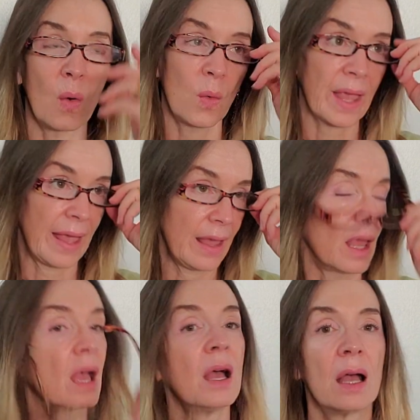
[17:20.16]

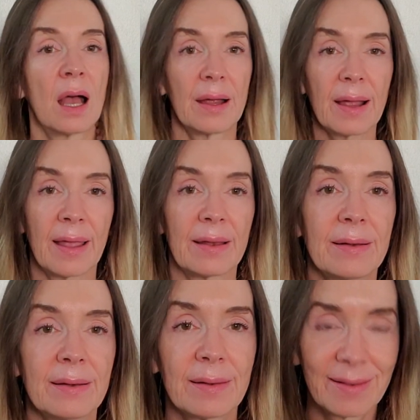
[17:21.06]
Okay. All
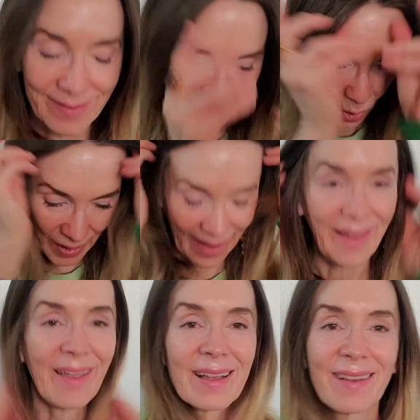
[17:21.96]
right.
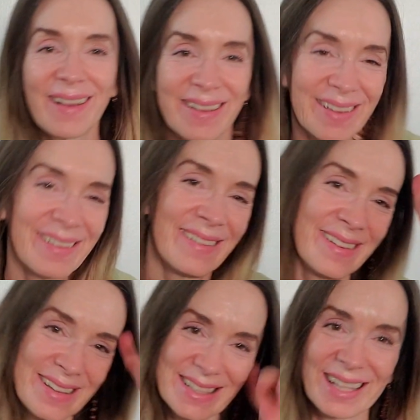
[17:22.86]
Okay.
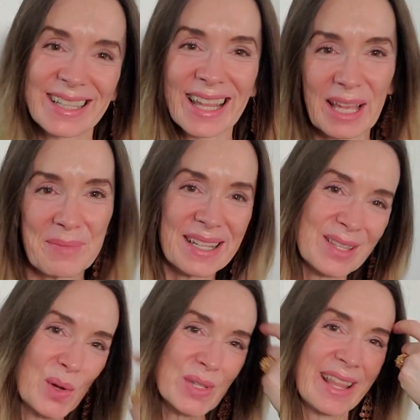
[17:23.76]
Sounded like a
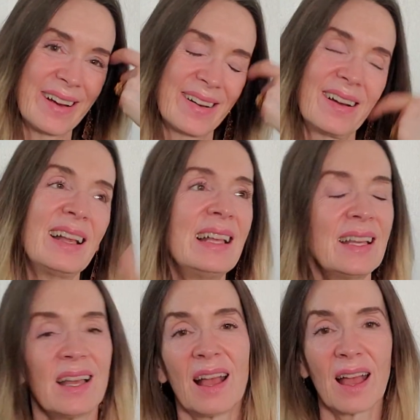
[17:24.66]
Minnesotan there.
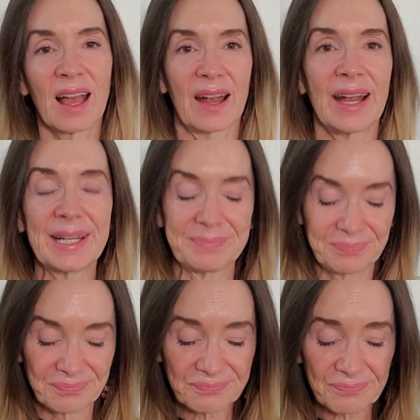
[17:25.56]
All right.
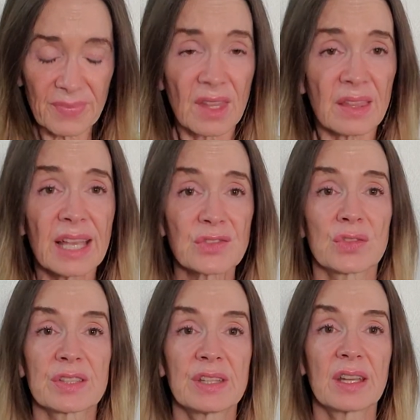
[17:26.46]
Thanks for
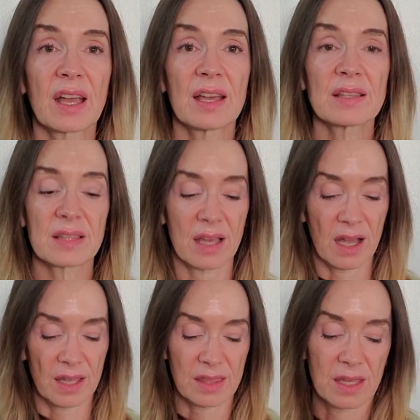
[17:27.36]
listening, guys.
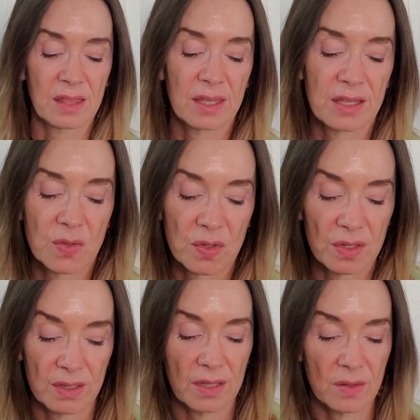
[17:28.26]
I think this
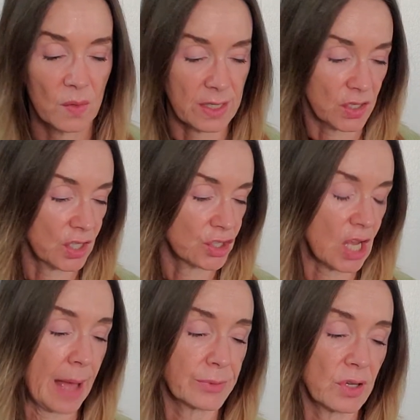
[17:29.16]
was a good
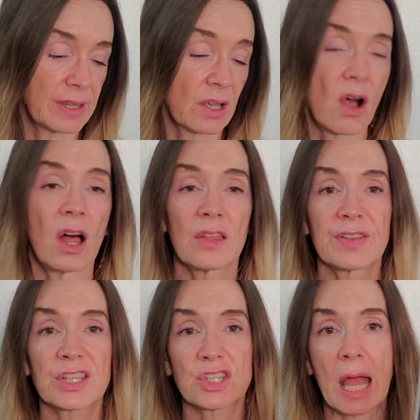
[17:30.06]
chapter. I think all of
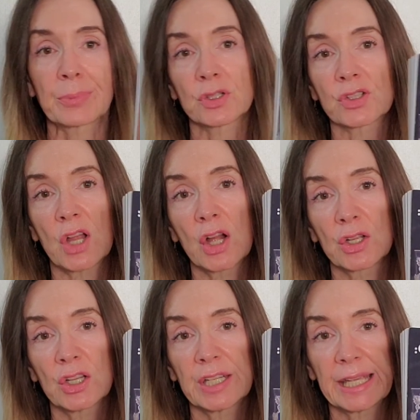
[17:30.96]
his chapters are
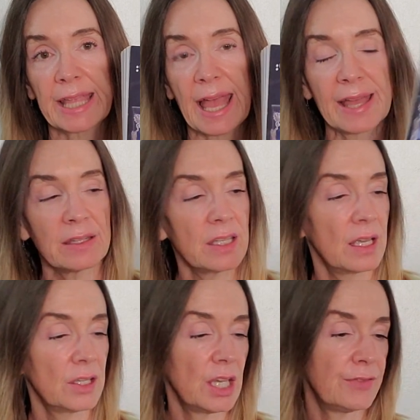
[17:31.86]
good. Again,
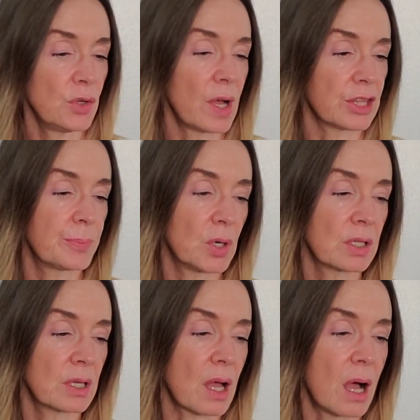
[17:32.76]
if you want the
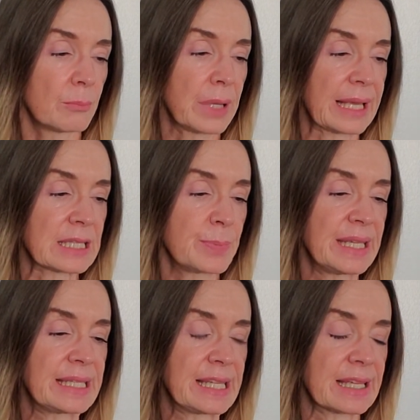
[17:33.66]
book, Complex
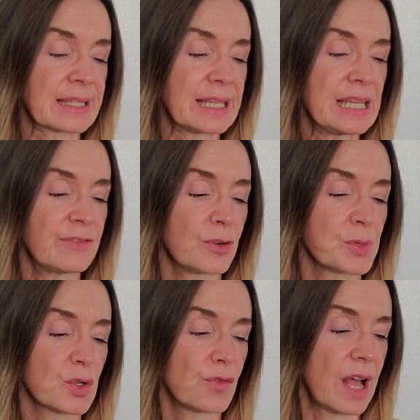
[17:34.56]
P T S D from
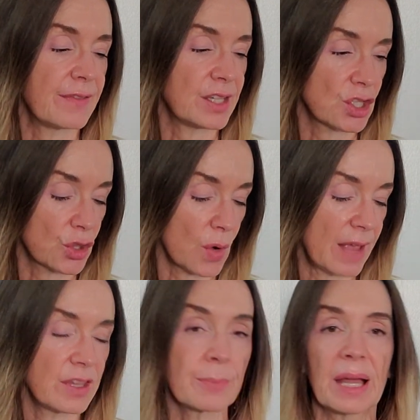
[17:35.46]
Surviving to
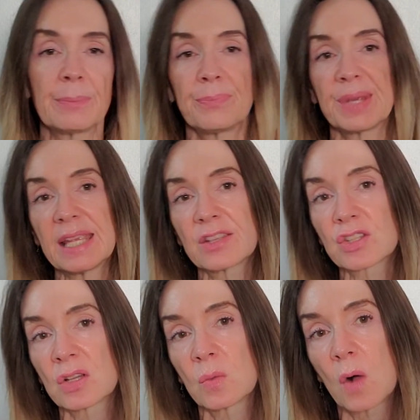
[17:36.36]
Thriving by
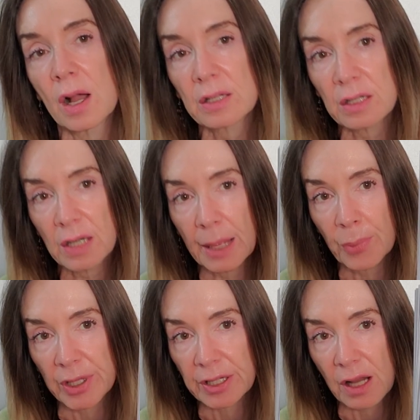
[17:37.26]
Pete Walker, I
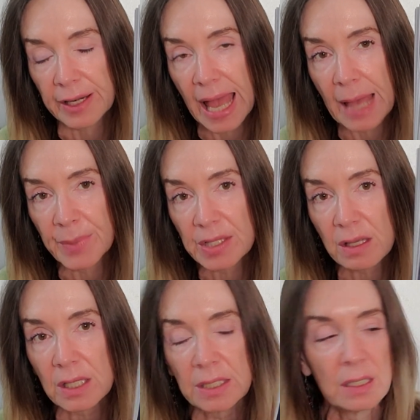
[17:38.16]
bought it on
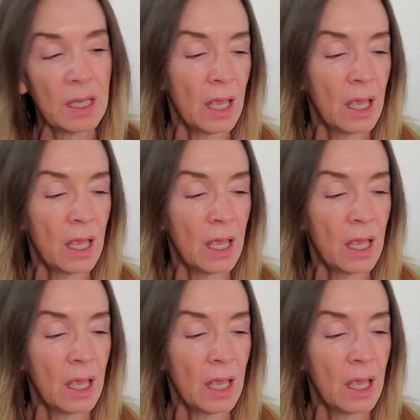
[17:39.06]
Amazon.